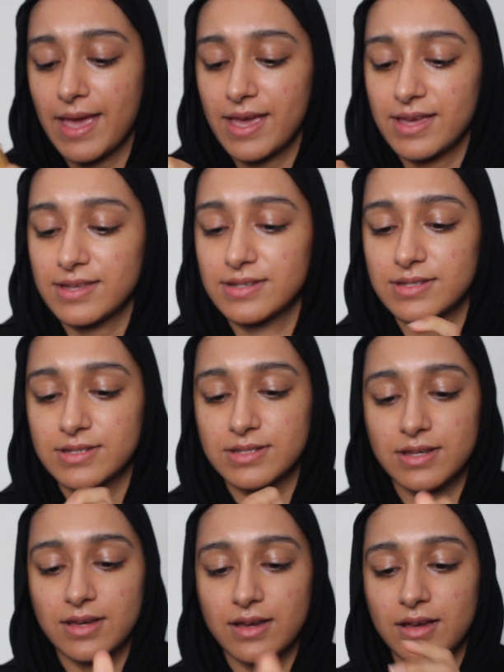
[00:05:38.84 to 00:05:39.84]
and
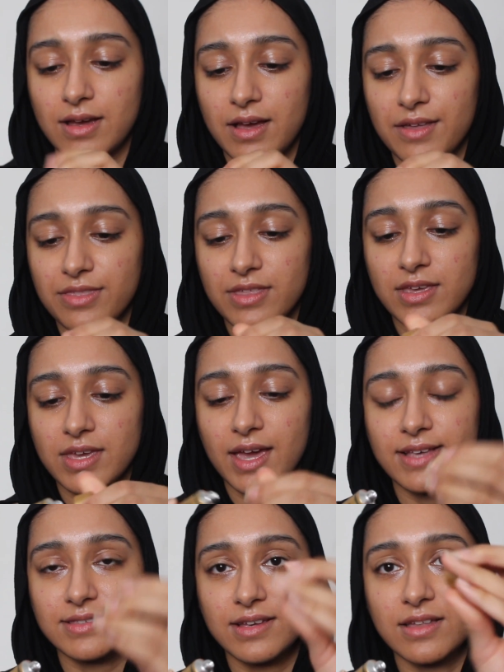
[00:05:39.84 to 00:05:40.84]
I think it
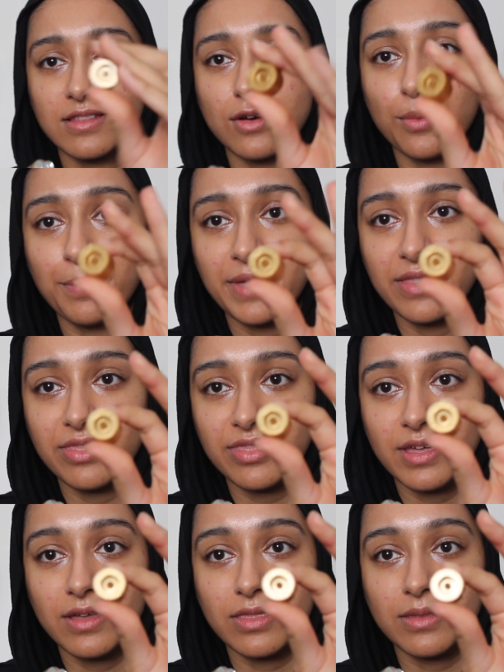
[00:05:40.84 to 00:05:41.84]
has like a little pin
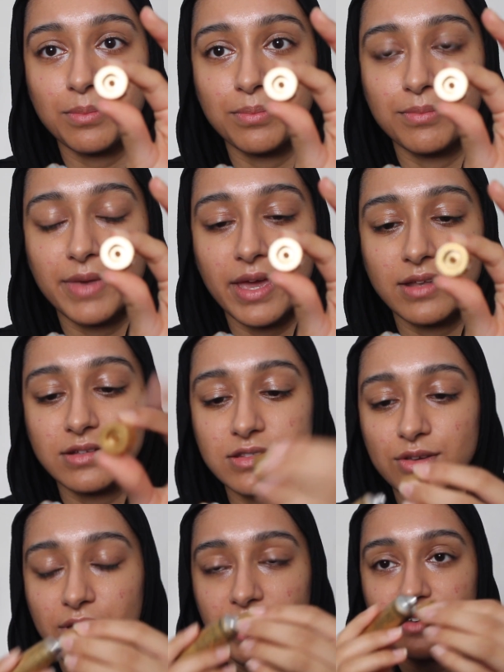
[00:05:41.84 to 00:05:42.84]
thing at the end,
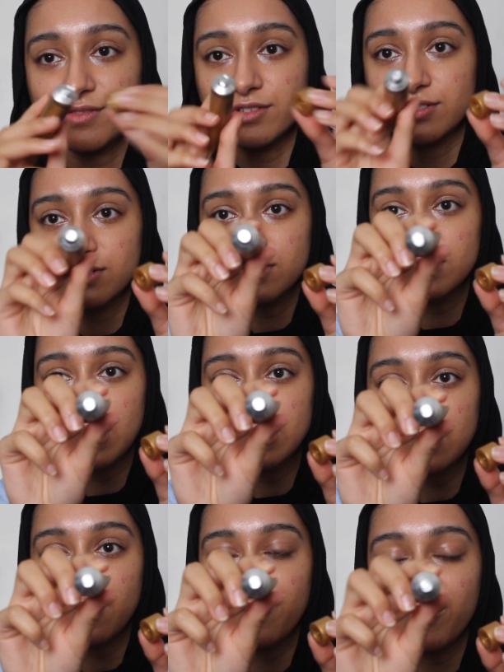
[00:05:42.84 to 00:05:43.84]
so you kind of just, because it
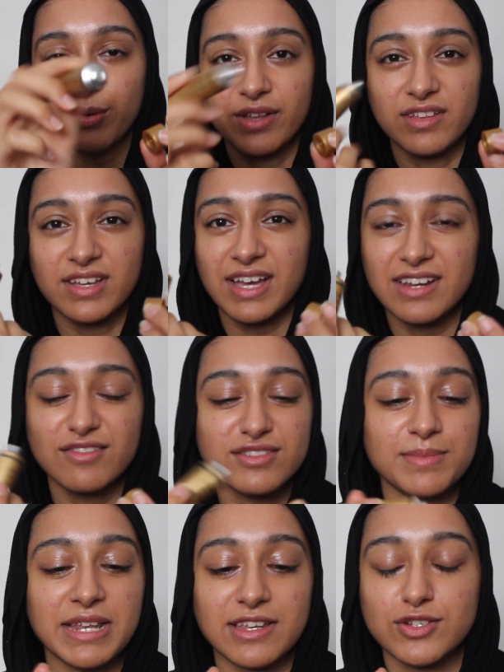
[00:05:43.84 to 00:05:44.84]
has like a foil, it kind of looks
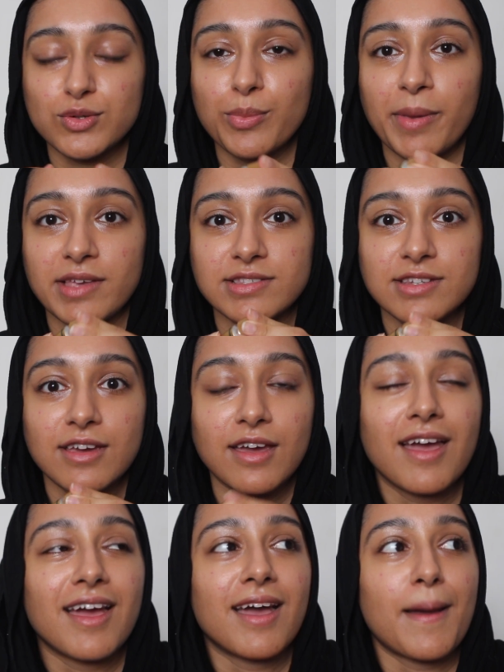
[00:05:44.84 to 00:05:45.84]
a bit like toothpaste.
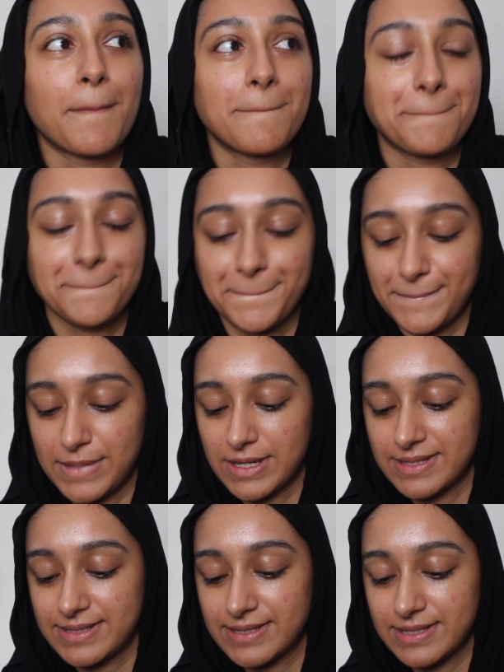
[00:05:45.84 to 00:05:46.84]
But
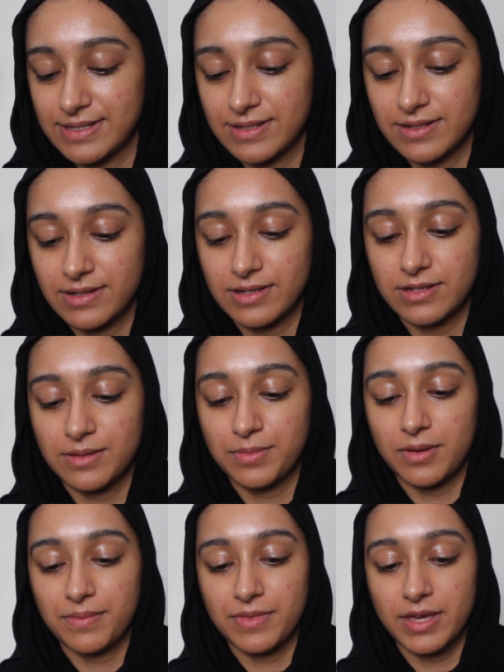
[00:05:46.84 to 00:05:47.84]
I'm gonna
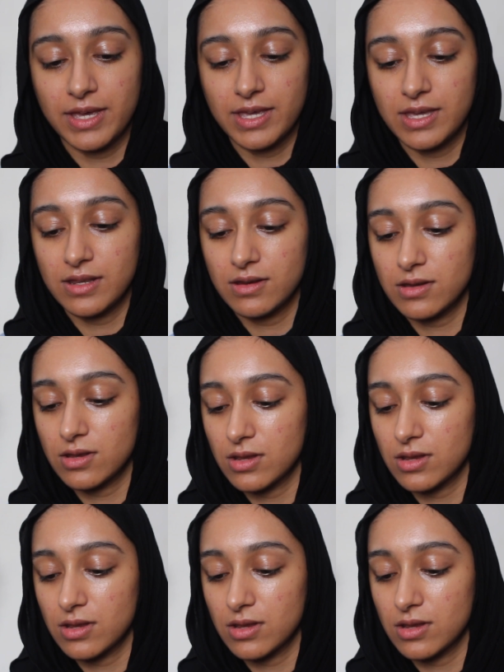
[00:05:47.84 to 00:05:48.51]
pop that in,